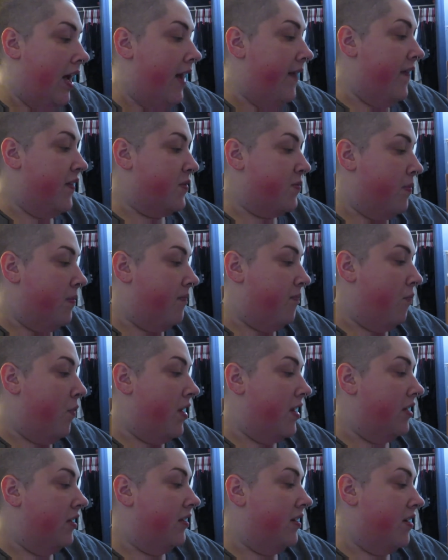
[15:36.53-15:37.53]
and there's
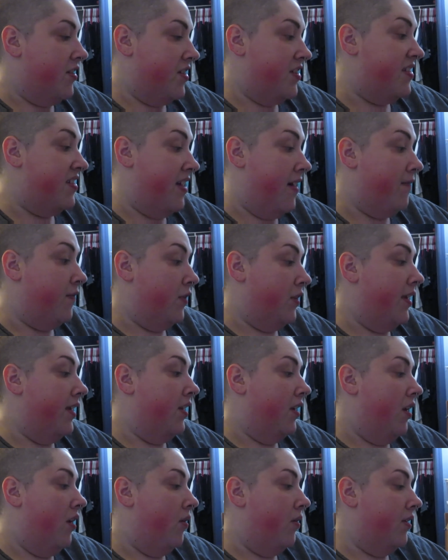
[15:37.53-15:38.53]
one in, there's a several
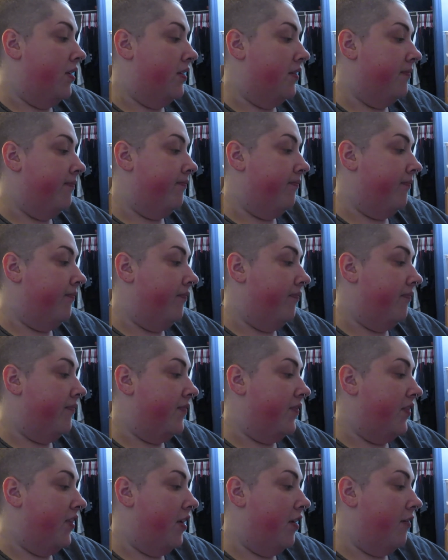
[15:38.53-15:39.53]
in Lowell.
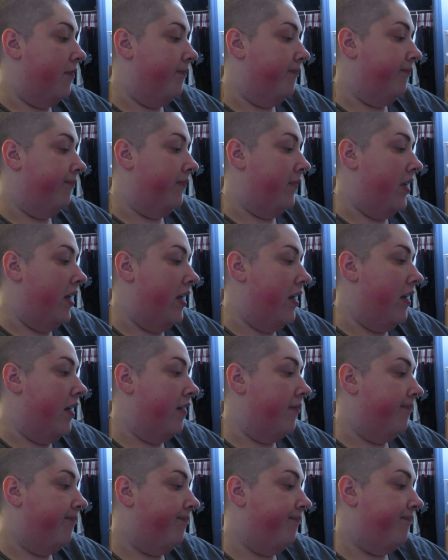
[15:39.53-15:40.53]
So,
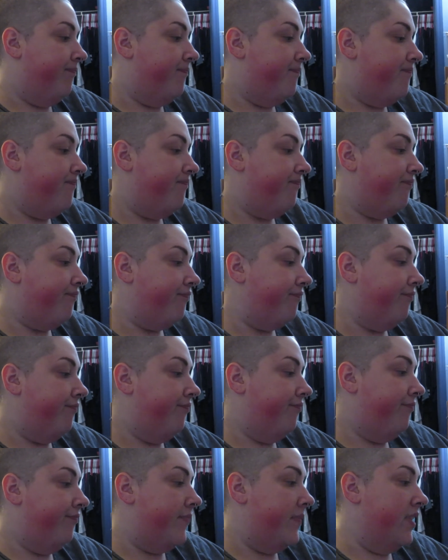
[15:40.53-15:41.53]
yeah.
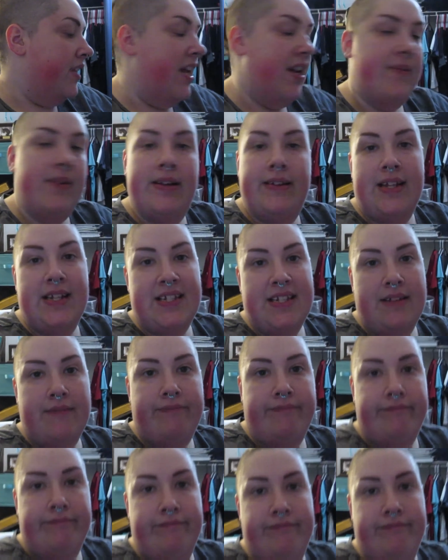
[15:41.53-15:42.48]
Anyway, that's it.